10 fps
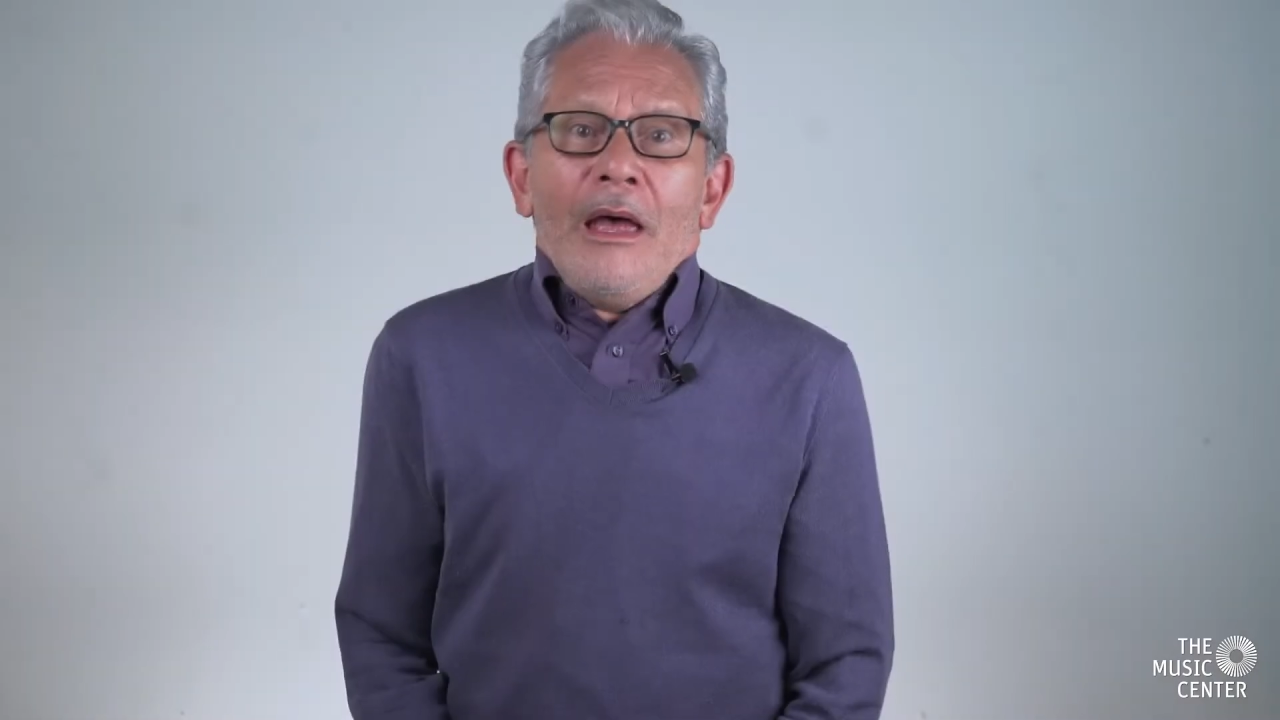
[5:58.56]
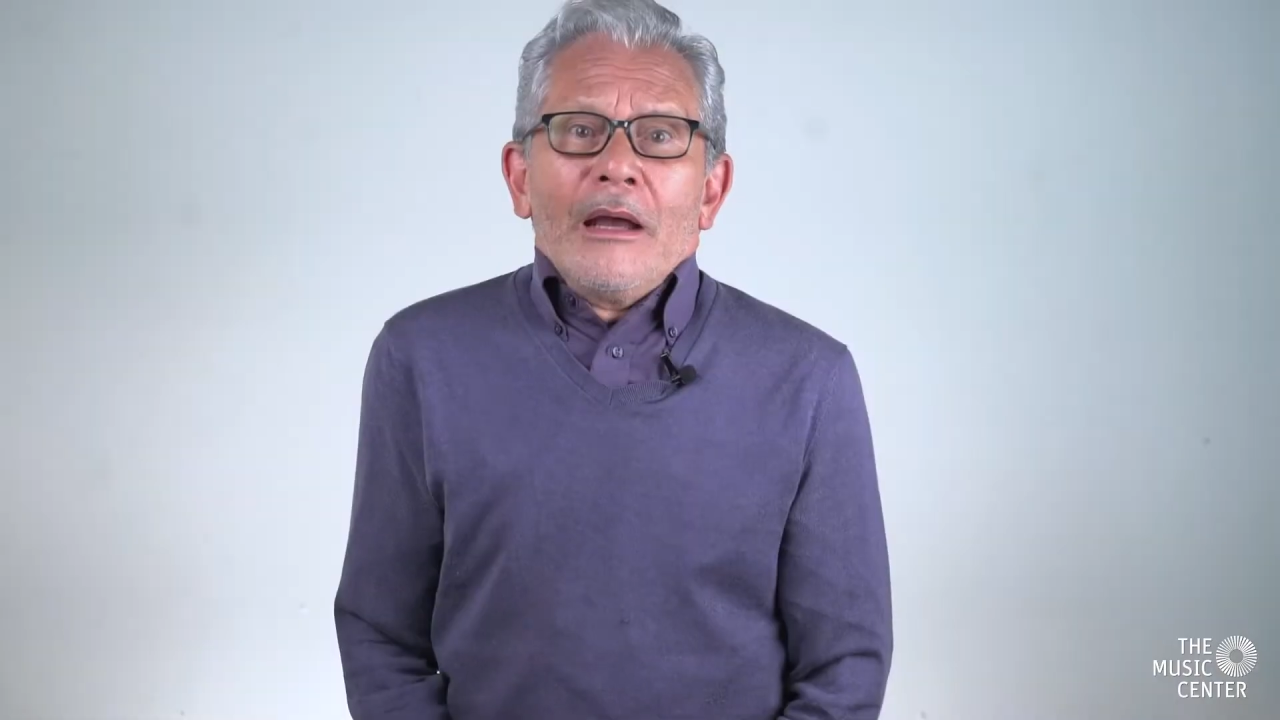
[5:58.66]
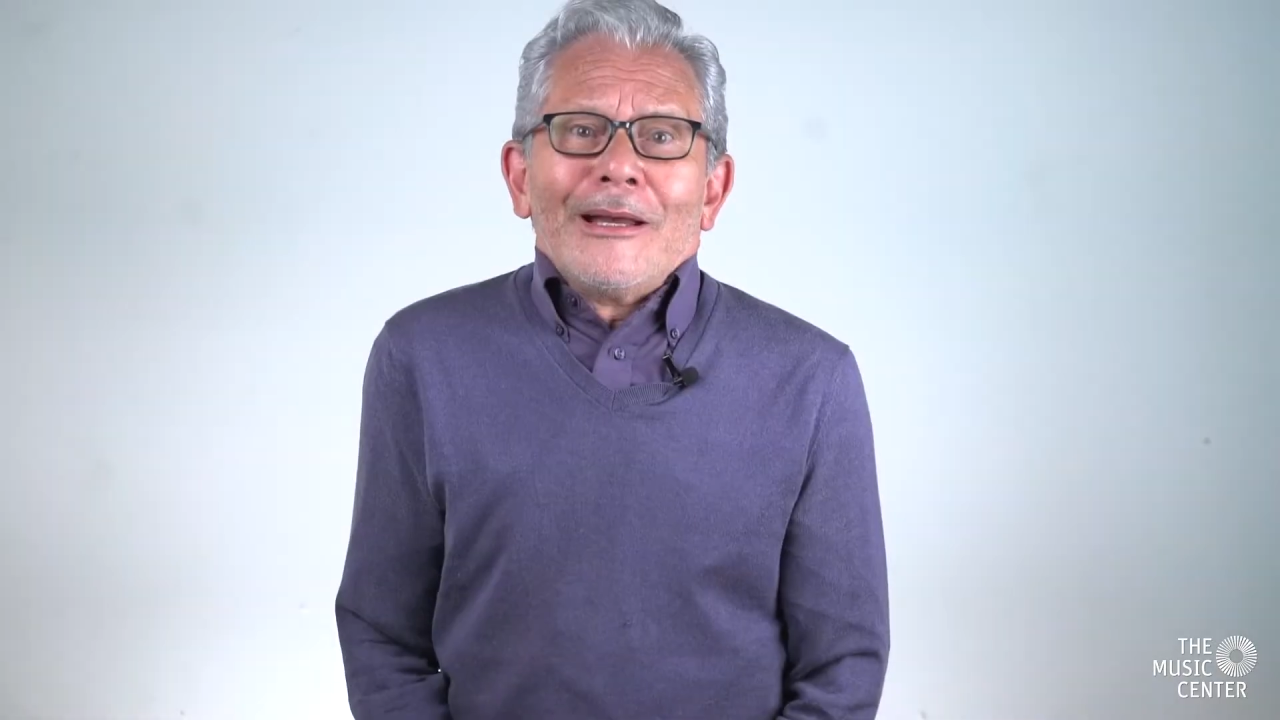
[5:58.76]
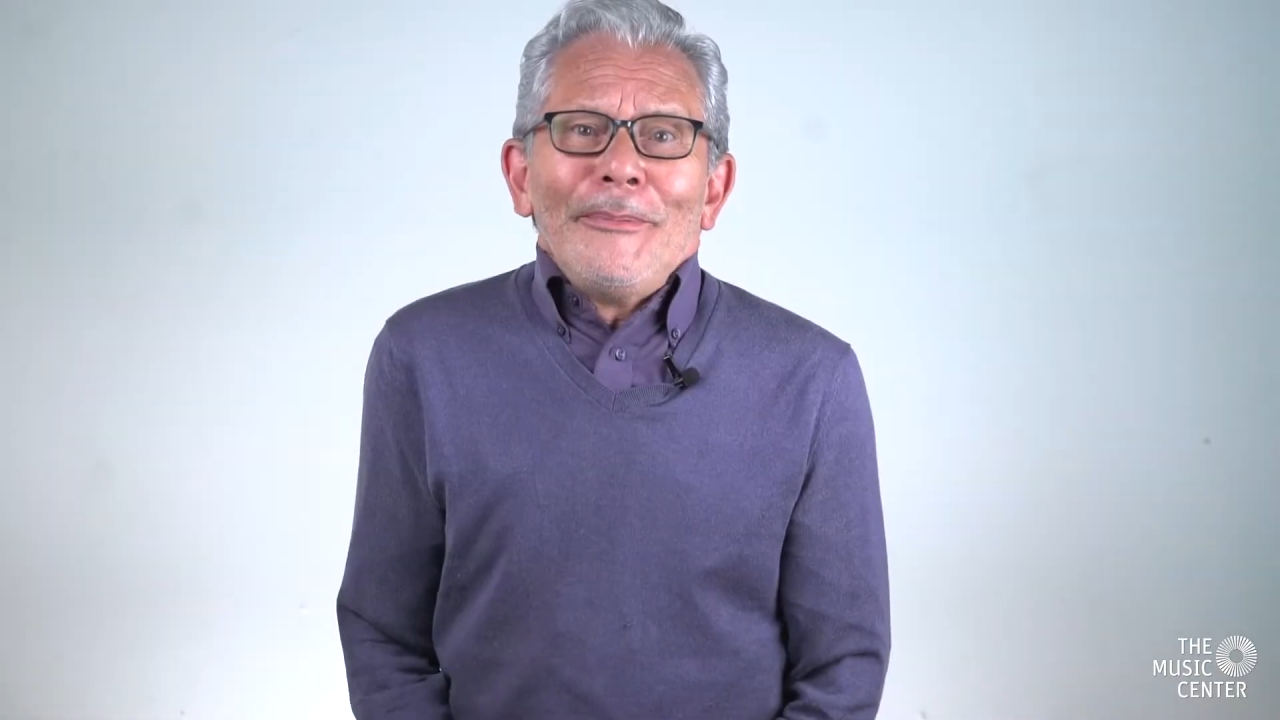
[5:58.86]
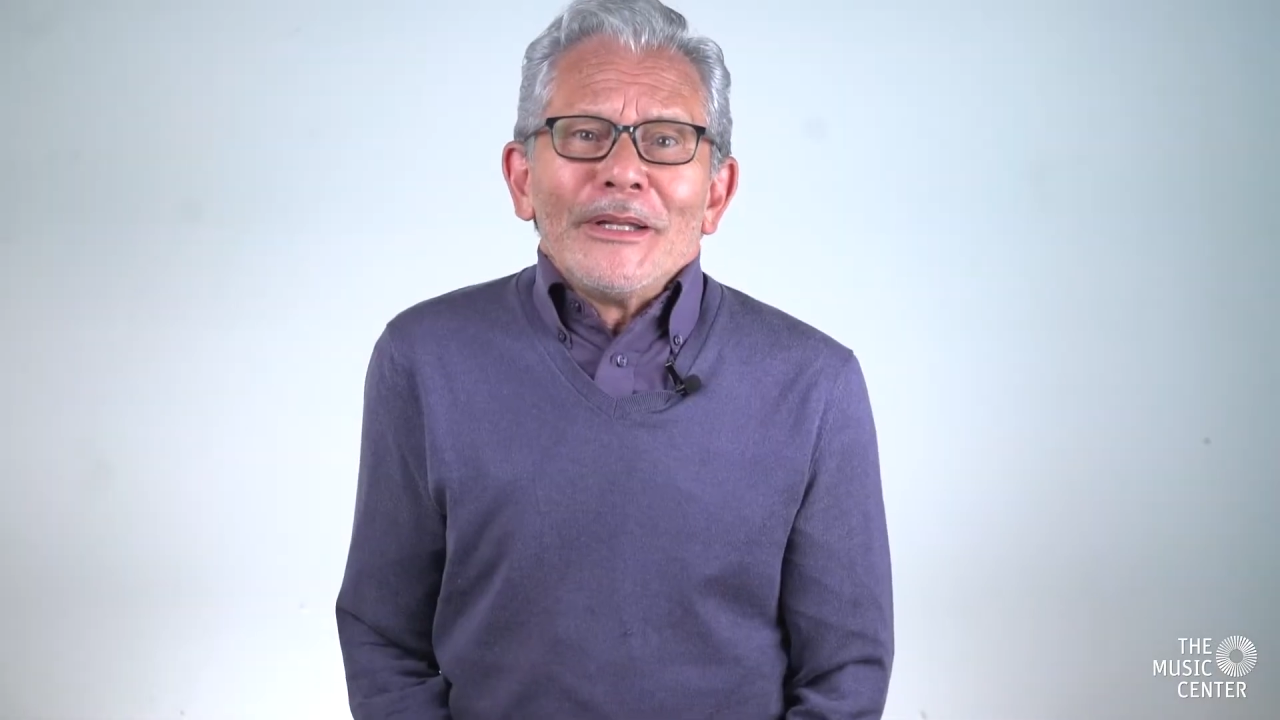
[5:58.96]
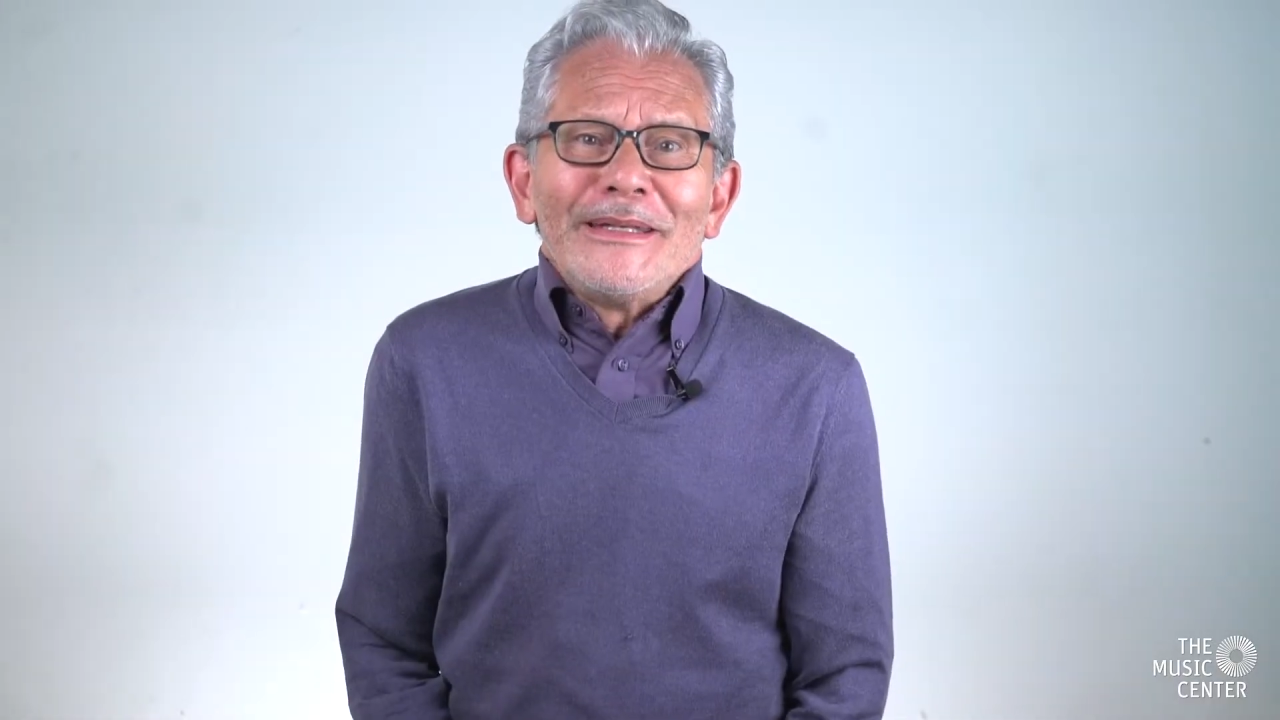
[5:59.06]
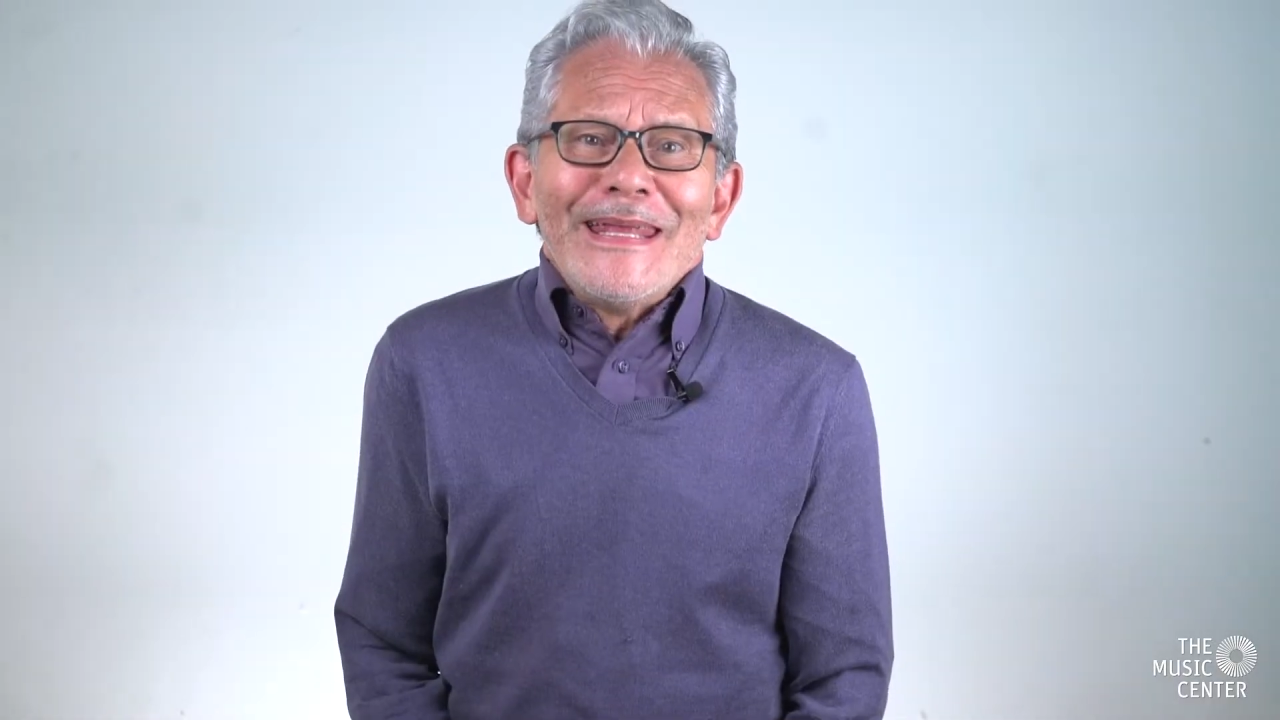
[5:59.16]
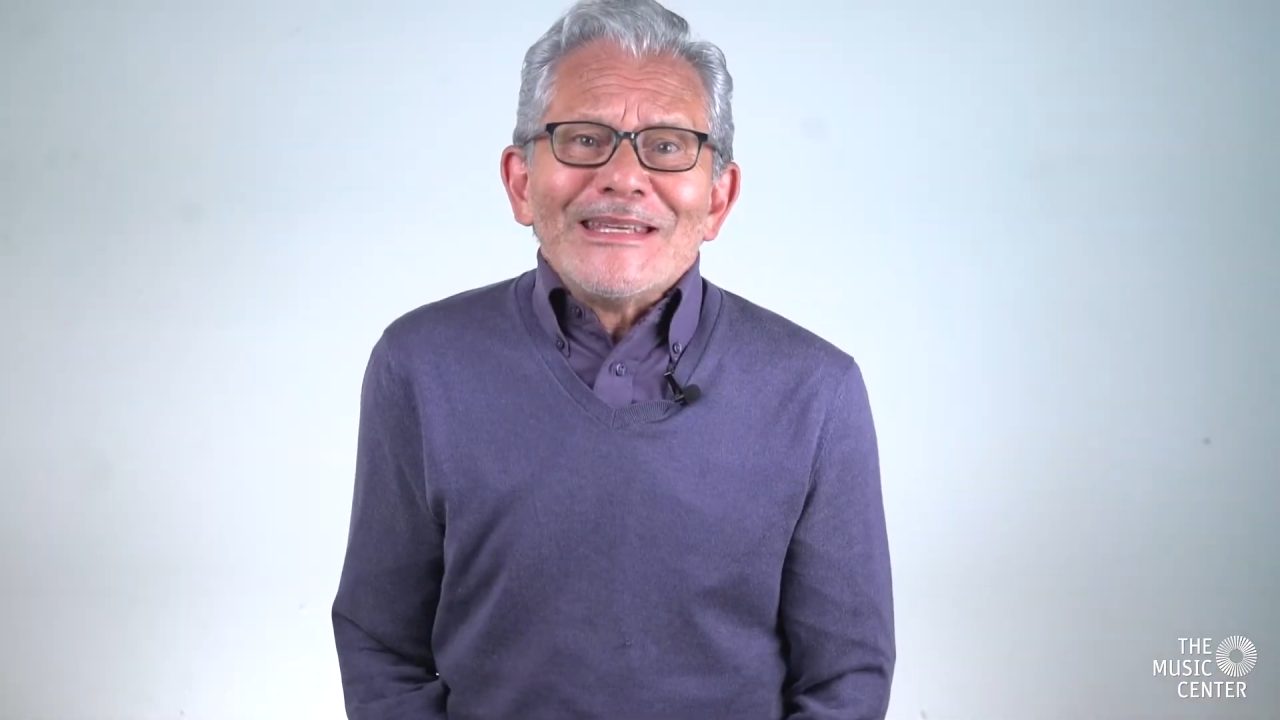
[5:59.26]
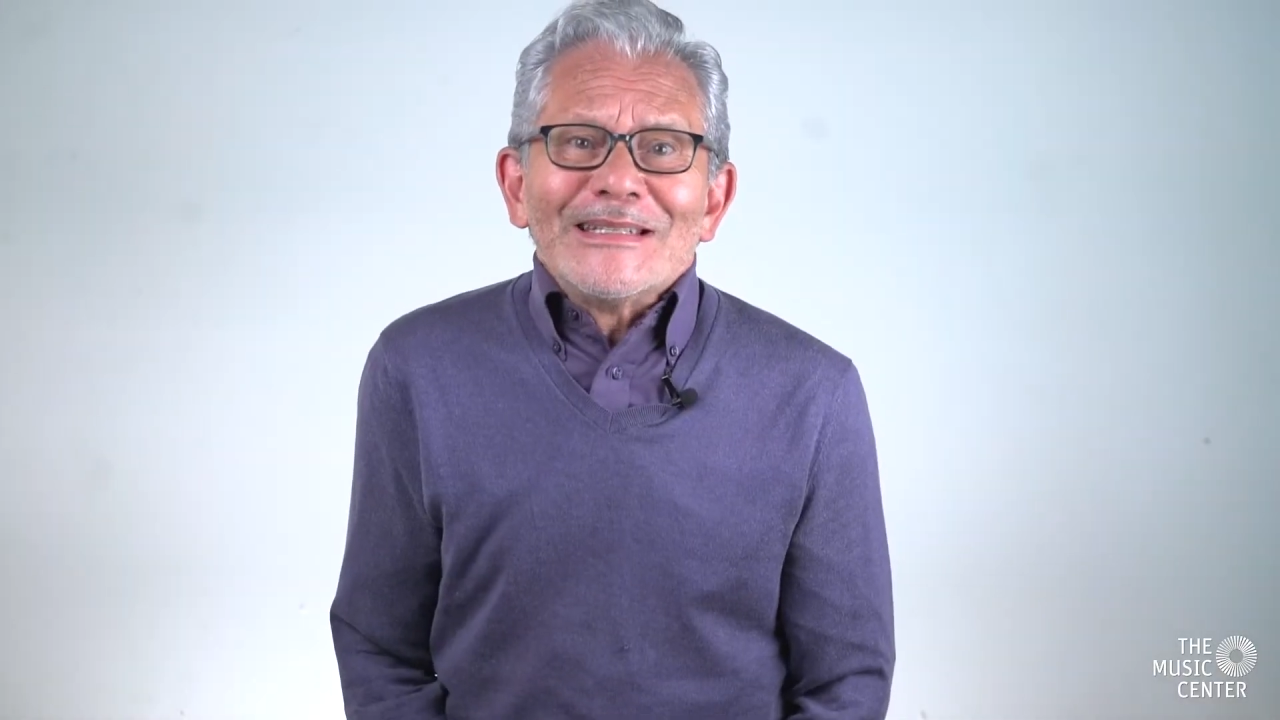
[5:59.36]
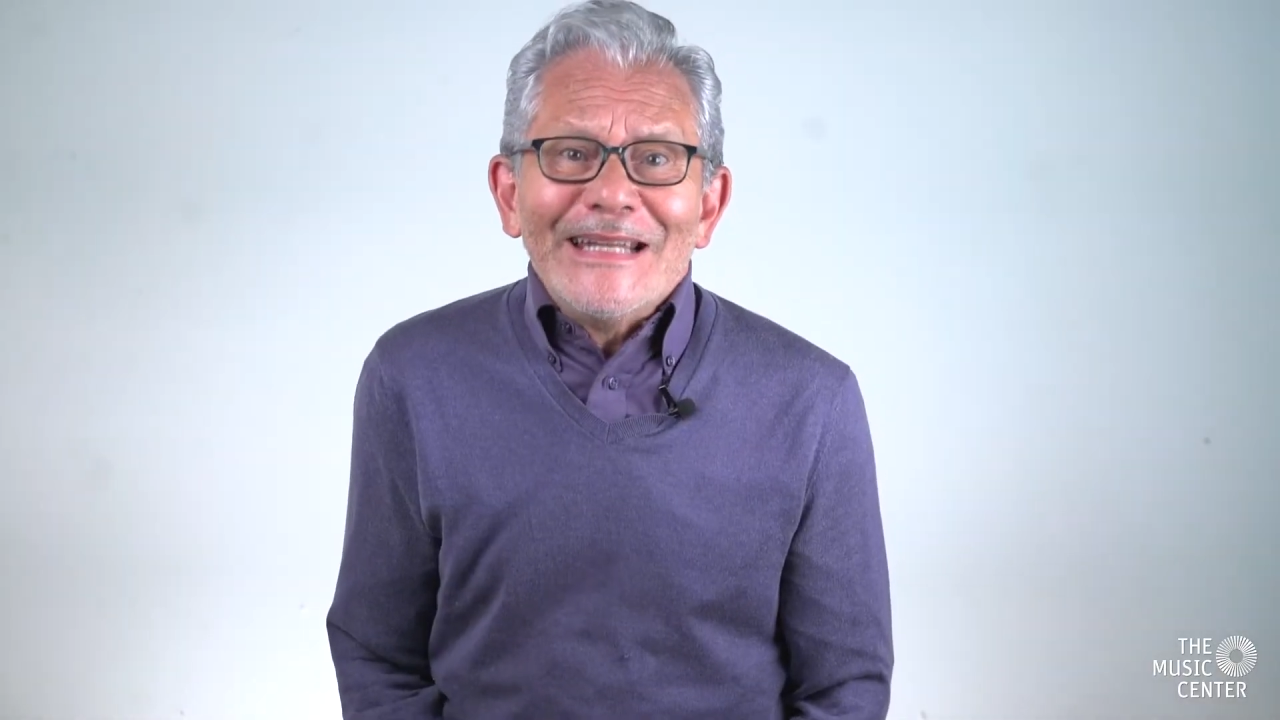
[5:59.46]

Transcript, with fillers: A couple of days